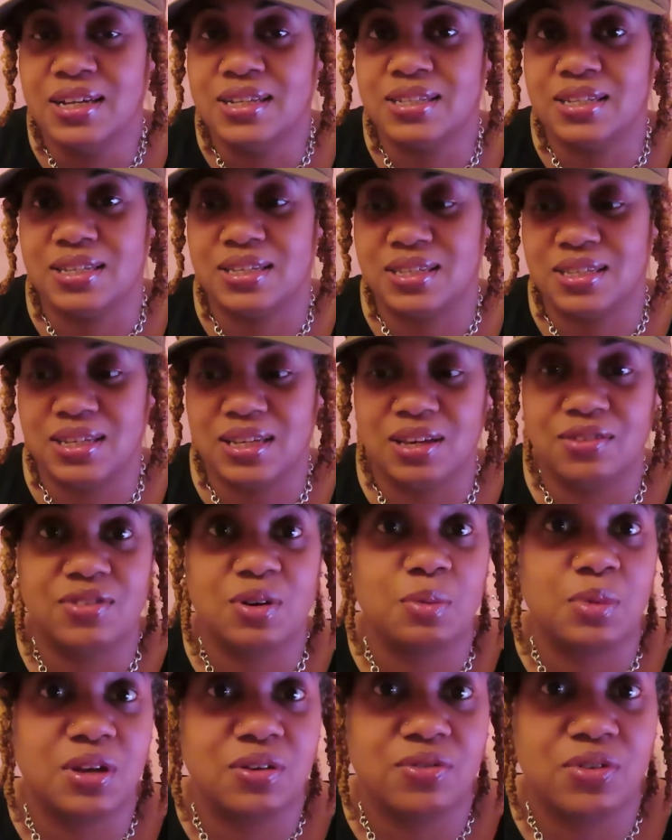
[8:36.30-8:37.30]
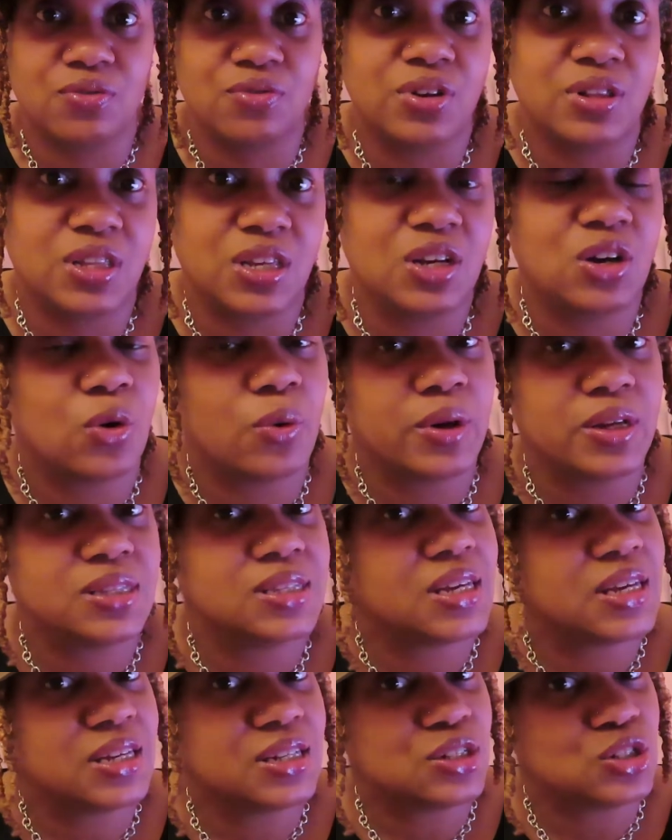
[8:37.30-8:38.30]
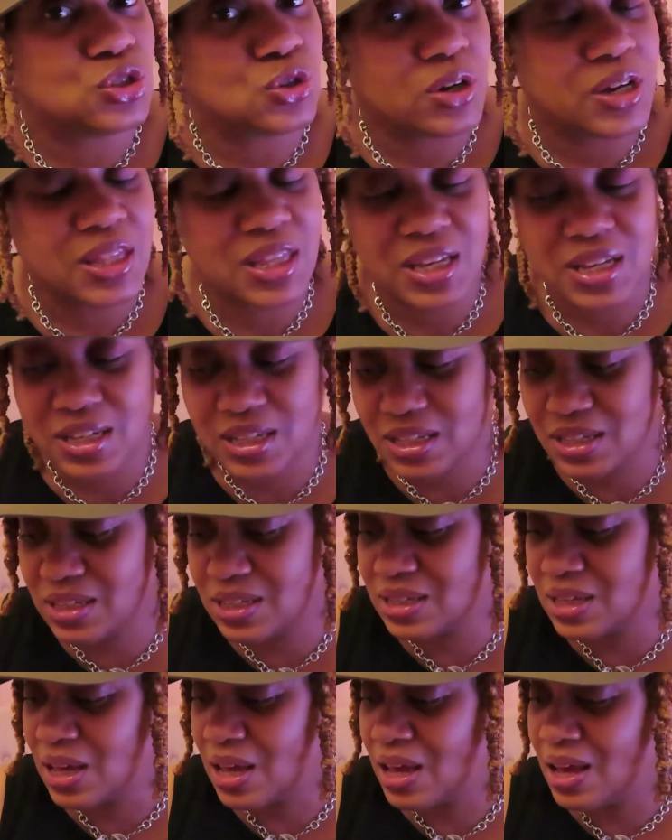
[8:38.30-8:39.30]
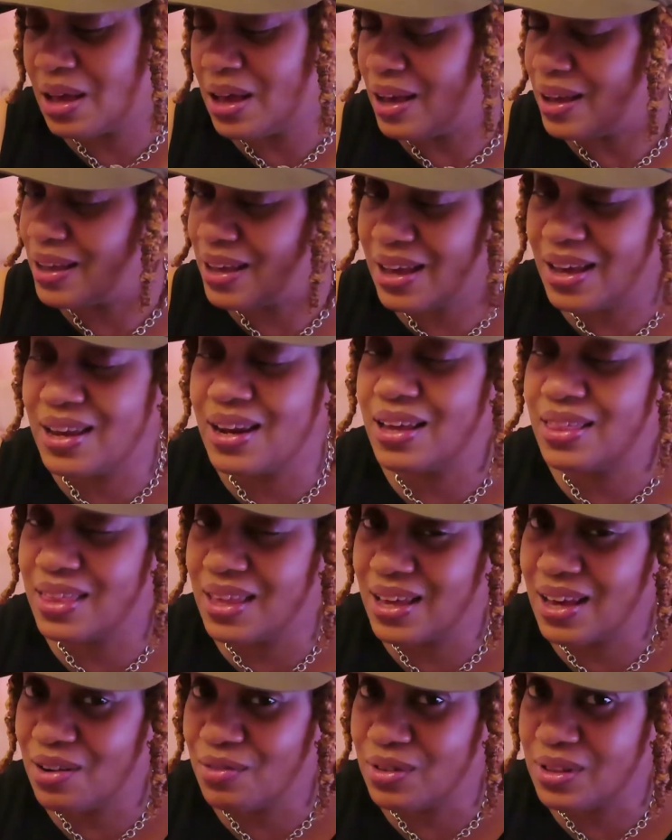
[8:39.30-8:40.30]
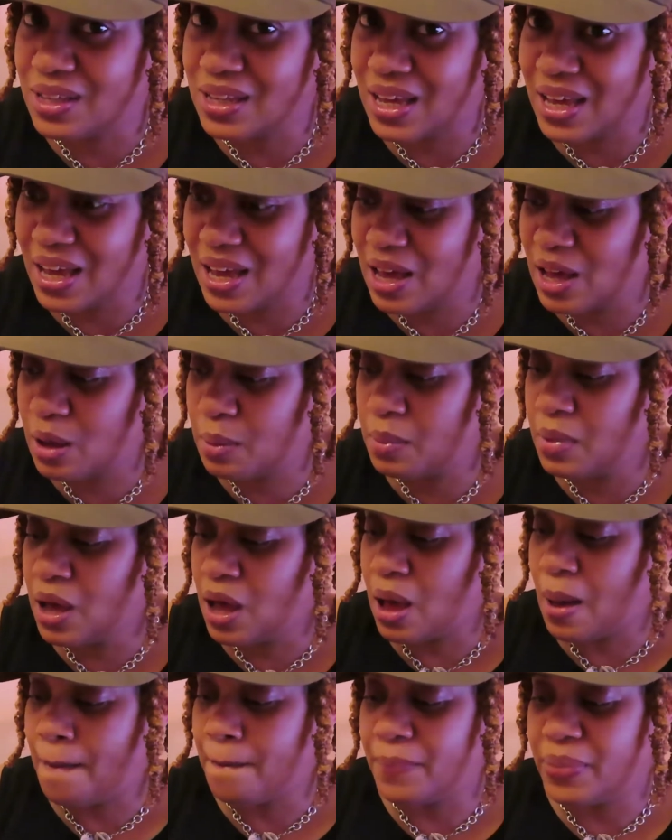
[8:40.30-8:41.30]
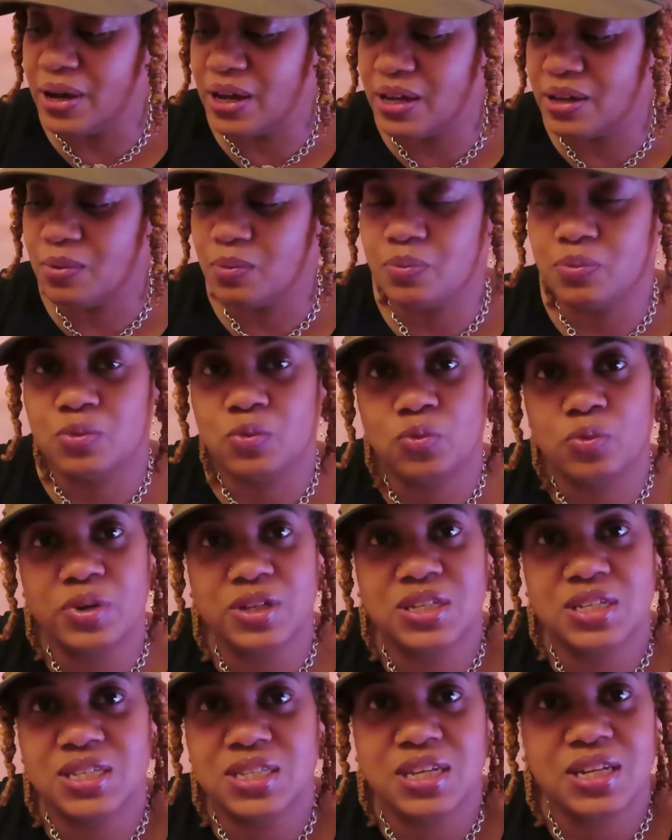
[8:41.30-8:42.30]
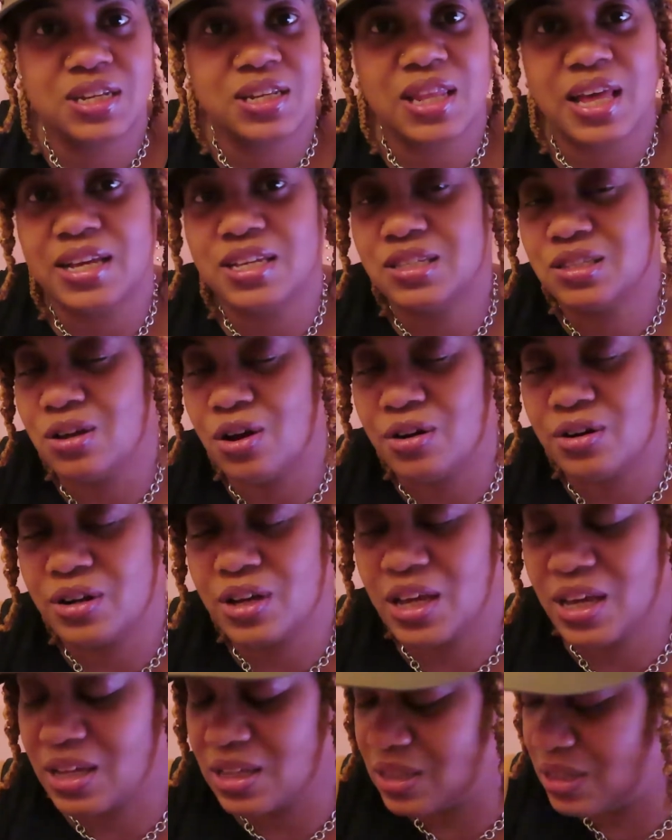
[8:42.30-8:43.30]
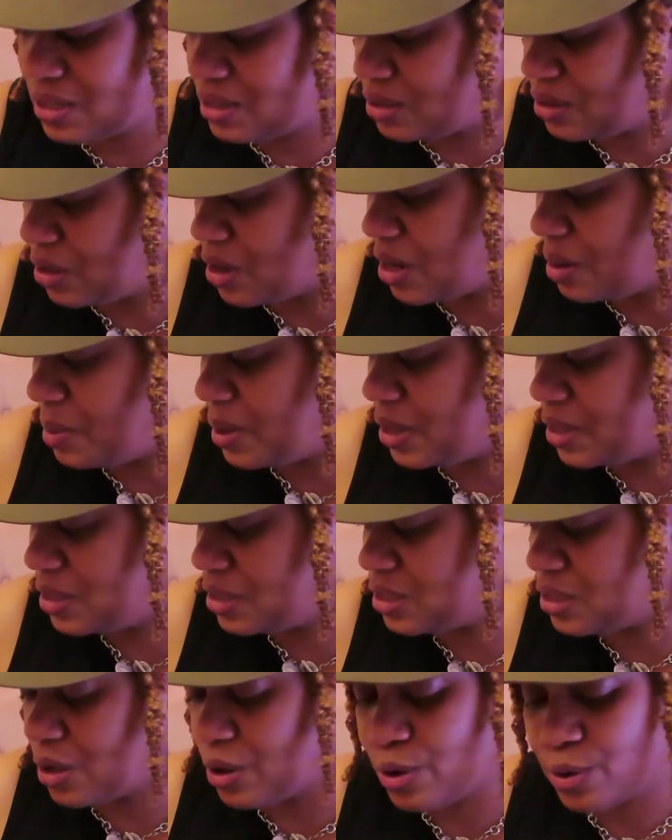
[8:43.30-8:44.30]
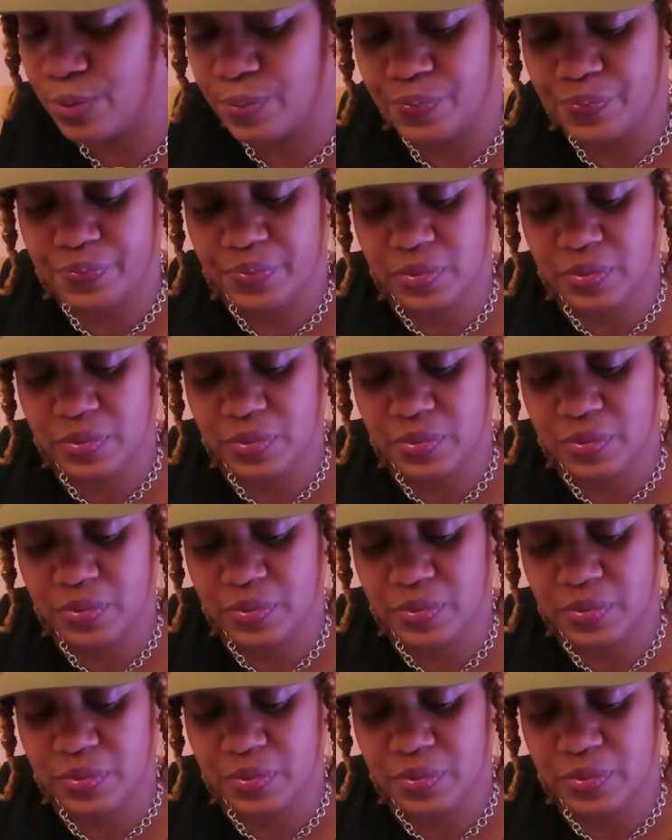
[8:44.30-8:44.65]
to see if I'm even really going to enjoy this. Again, I think I really am, but we just needed like starter kits, you know what I mean? So